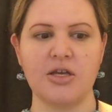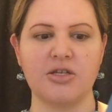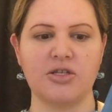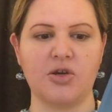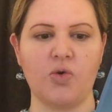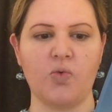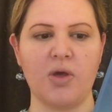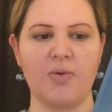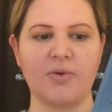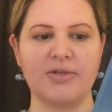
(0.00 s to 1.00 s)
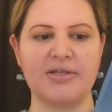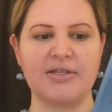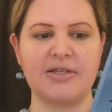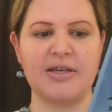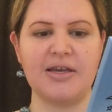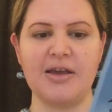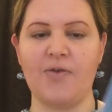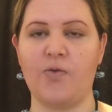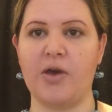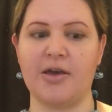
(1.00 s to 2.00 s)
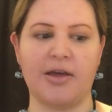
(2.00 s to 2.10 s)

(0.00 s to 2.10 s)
So we will see if we